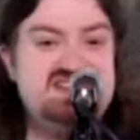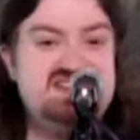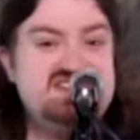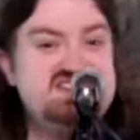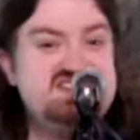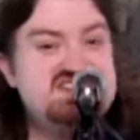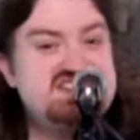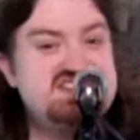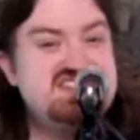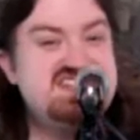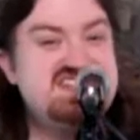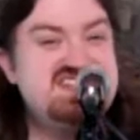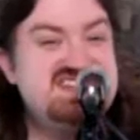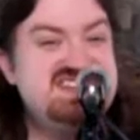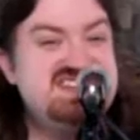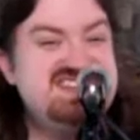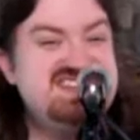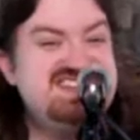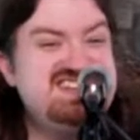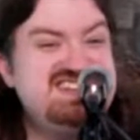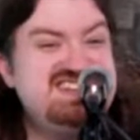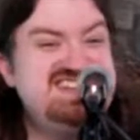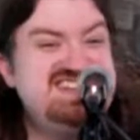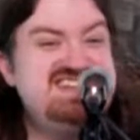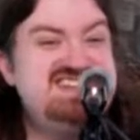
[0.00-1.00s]

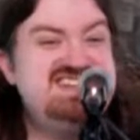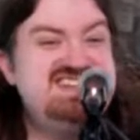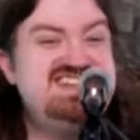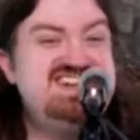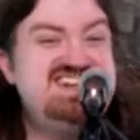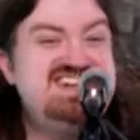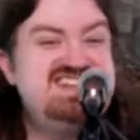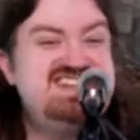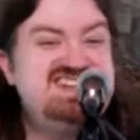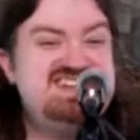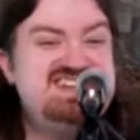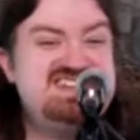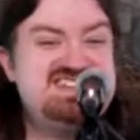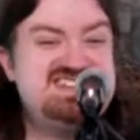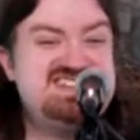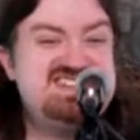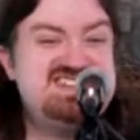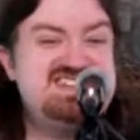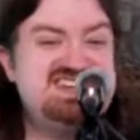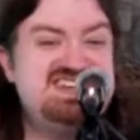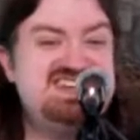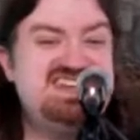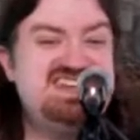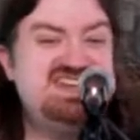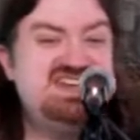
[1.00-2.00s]
Listening
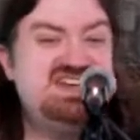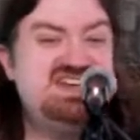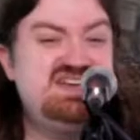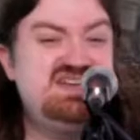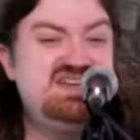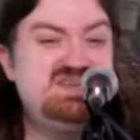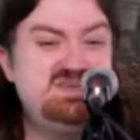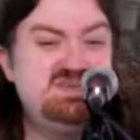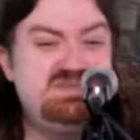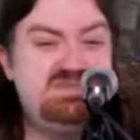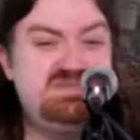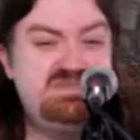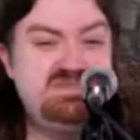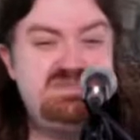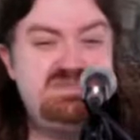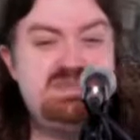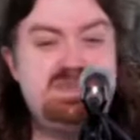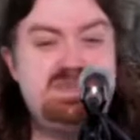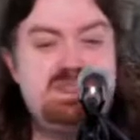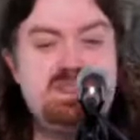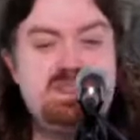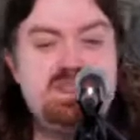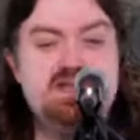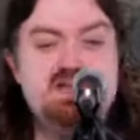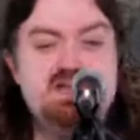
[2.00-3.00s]
to him,
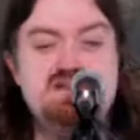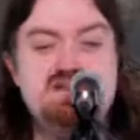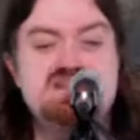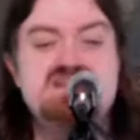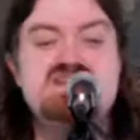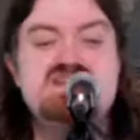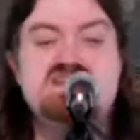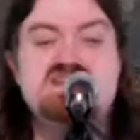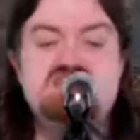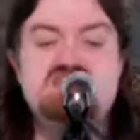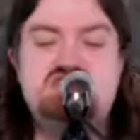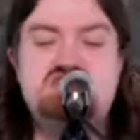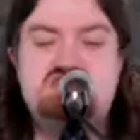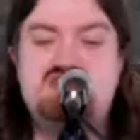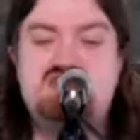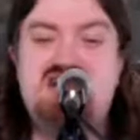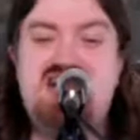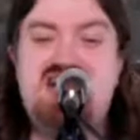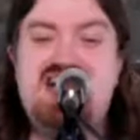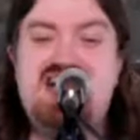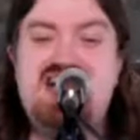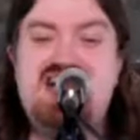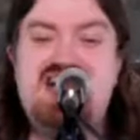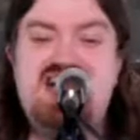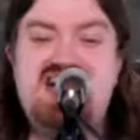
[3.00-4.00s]

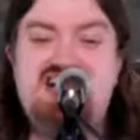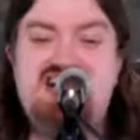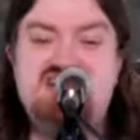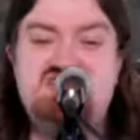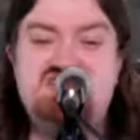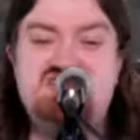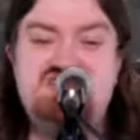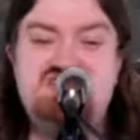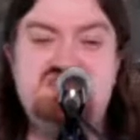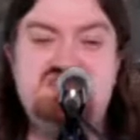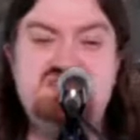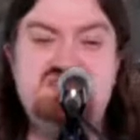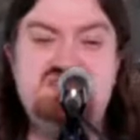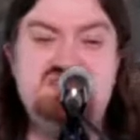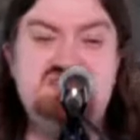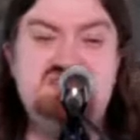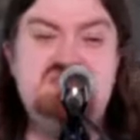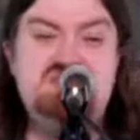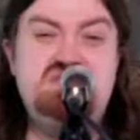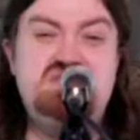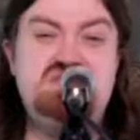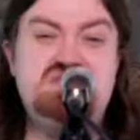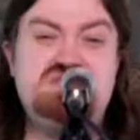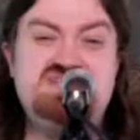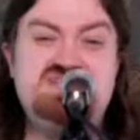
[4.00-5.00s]
try
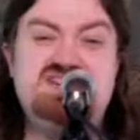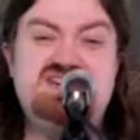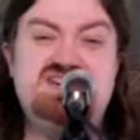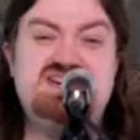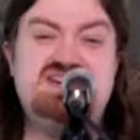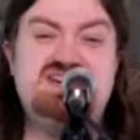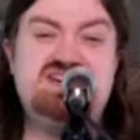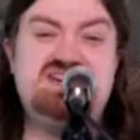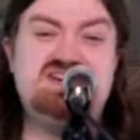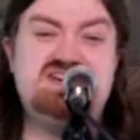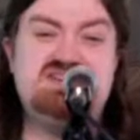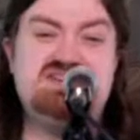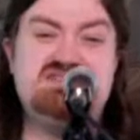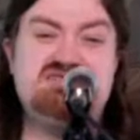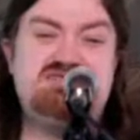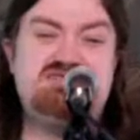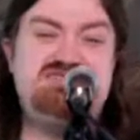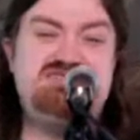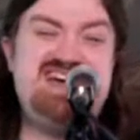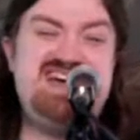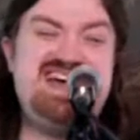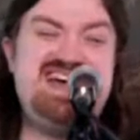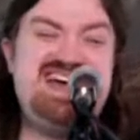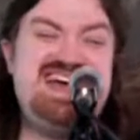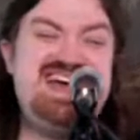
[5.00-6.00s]
to
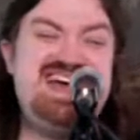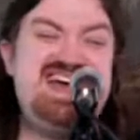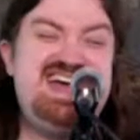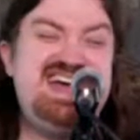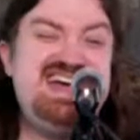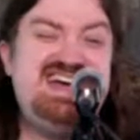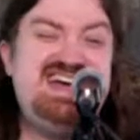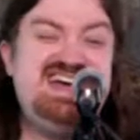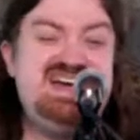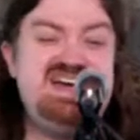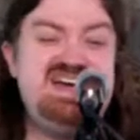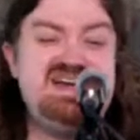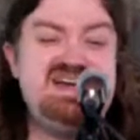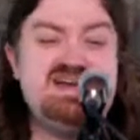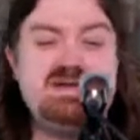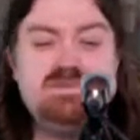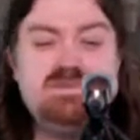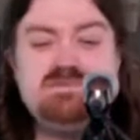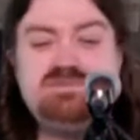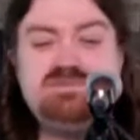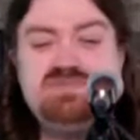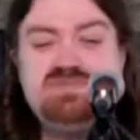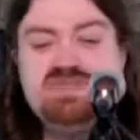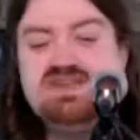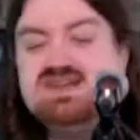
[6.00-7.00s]
convey.
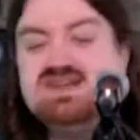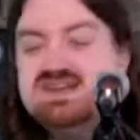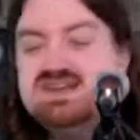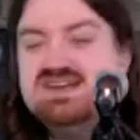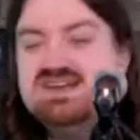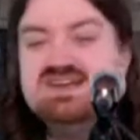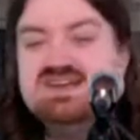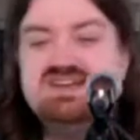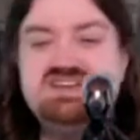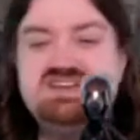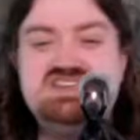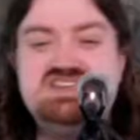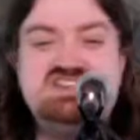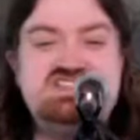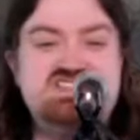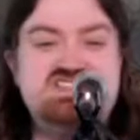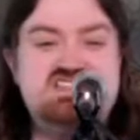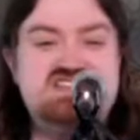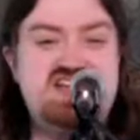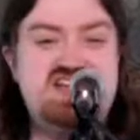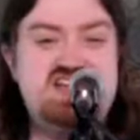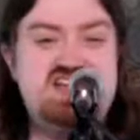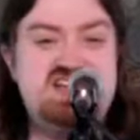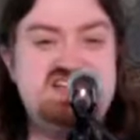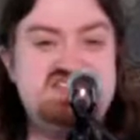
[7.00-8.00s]
He
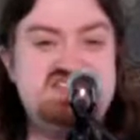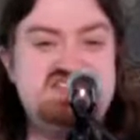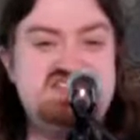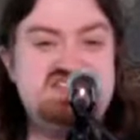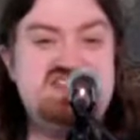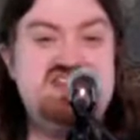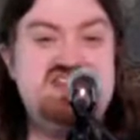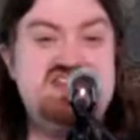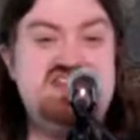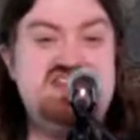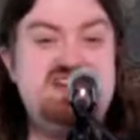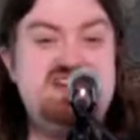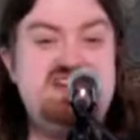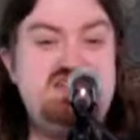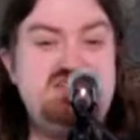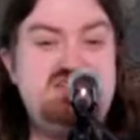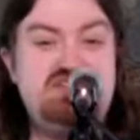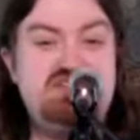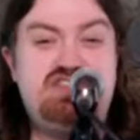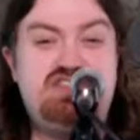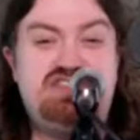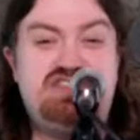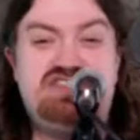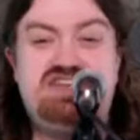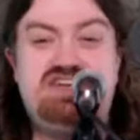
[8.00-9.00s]
says
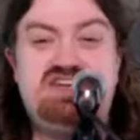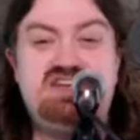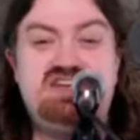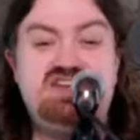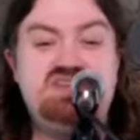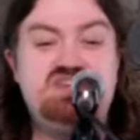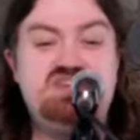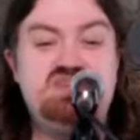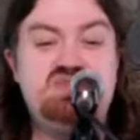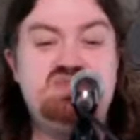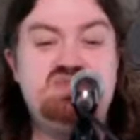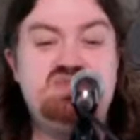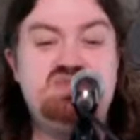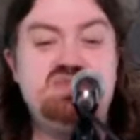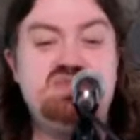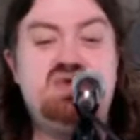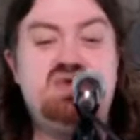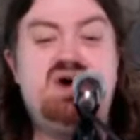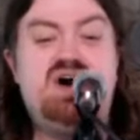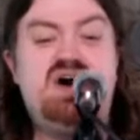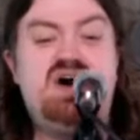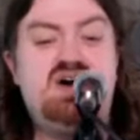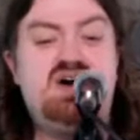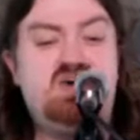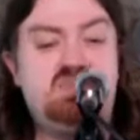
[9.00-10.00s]
everything you
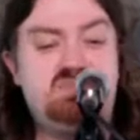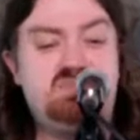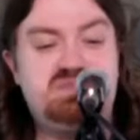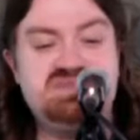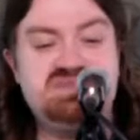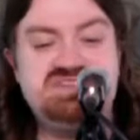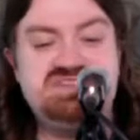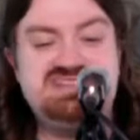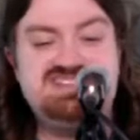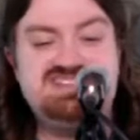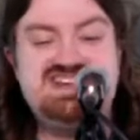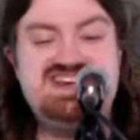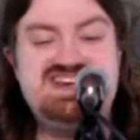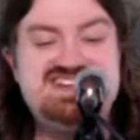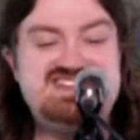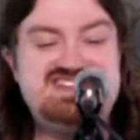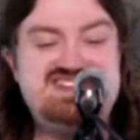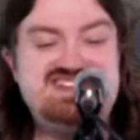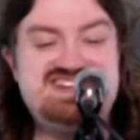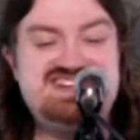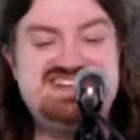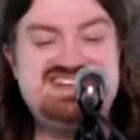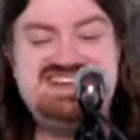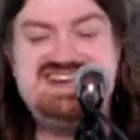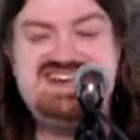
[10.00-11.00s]
want, but does
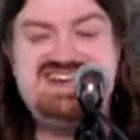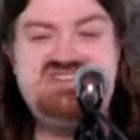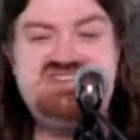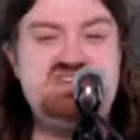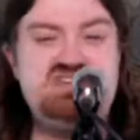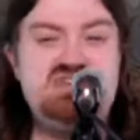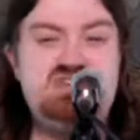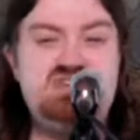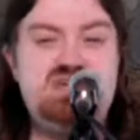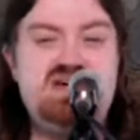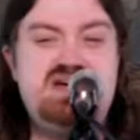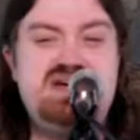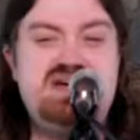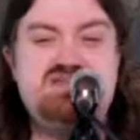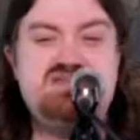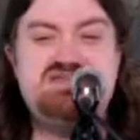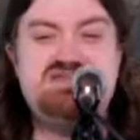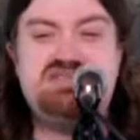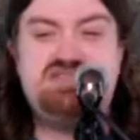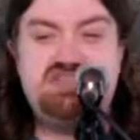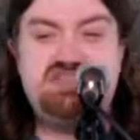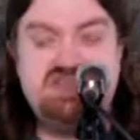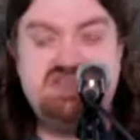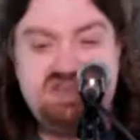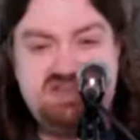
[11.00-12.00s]
he give you
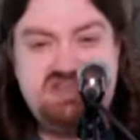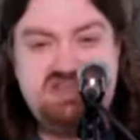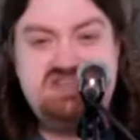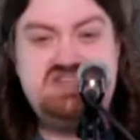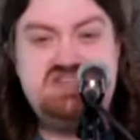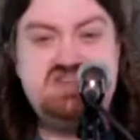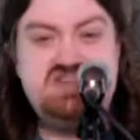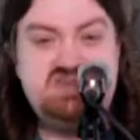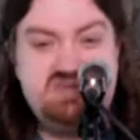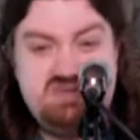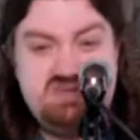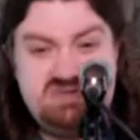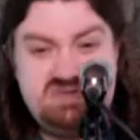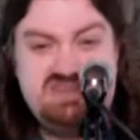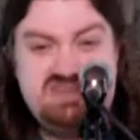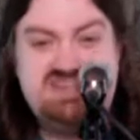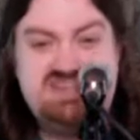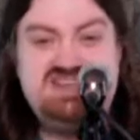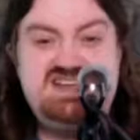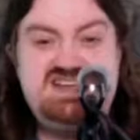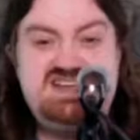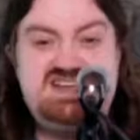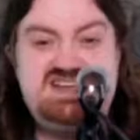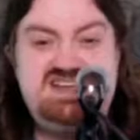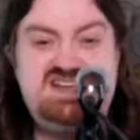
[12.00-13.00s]
everything you
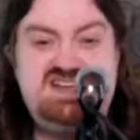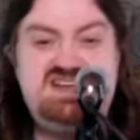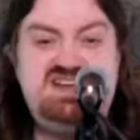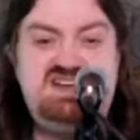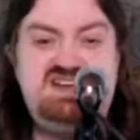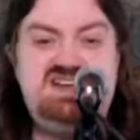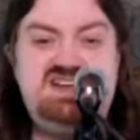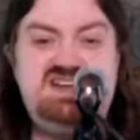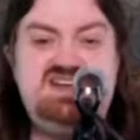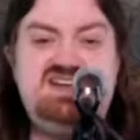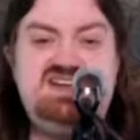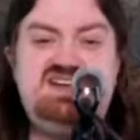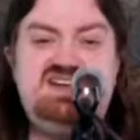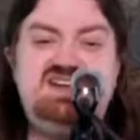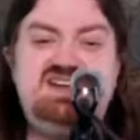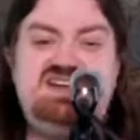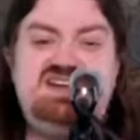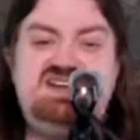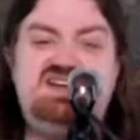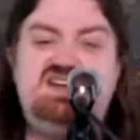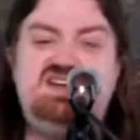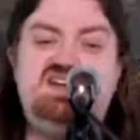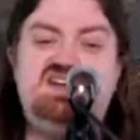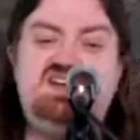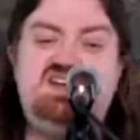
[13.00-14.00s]

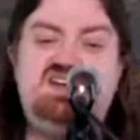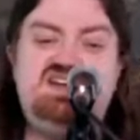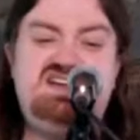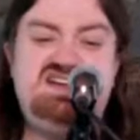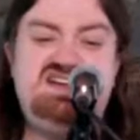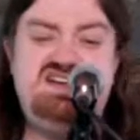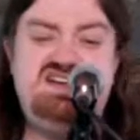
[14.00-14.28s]
need?